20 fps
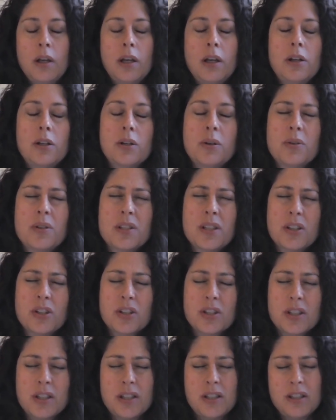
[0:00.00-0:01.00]
And noticing
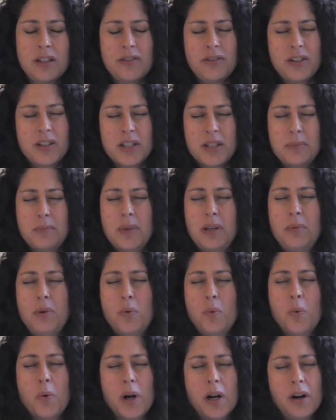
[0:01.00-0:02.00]
just the difference and maybe
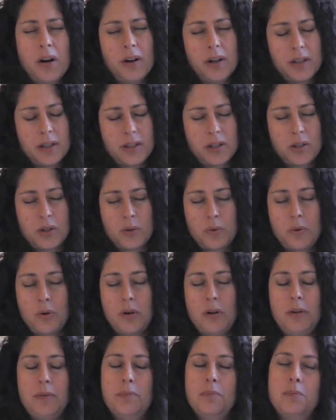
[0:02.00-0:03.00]
where it's
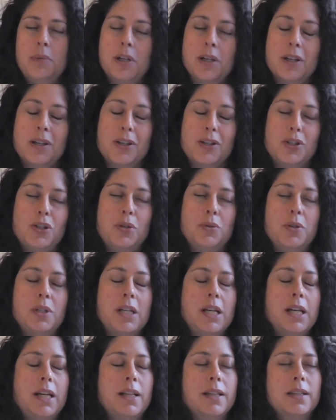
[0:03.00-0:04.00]
sore because you
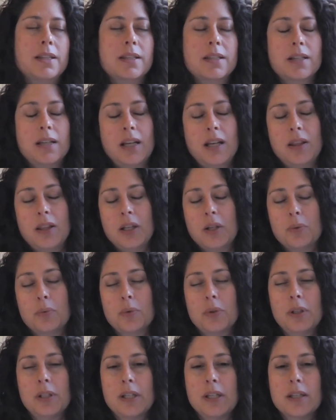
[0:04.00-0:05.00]
tensed and then
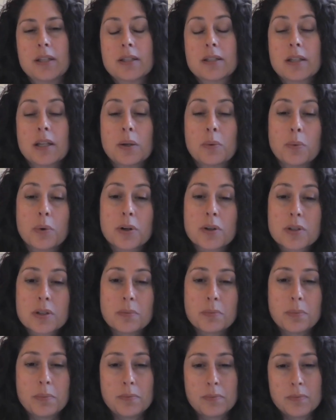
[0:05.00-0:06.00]
released, and where
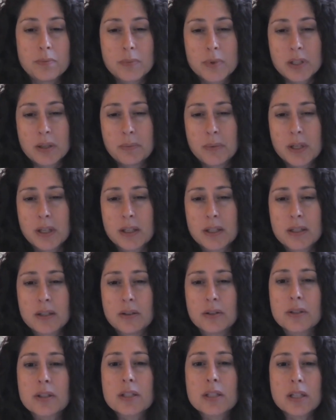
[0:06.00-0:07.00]
something is
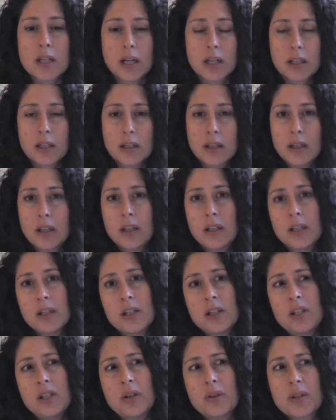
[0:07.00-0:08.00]
still stuck.
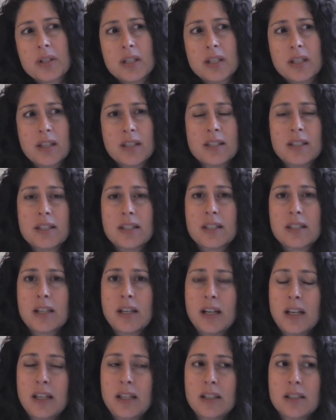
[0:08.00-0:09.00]
Noticing, is it
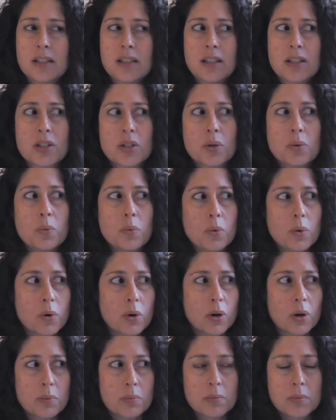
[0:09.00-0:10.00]
tight? Is it
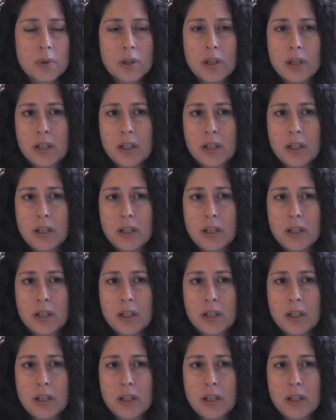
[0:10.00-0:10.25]
warm?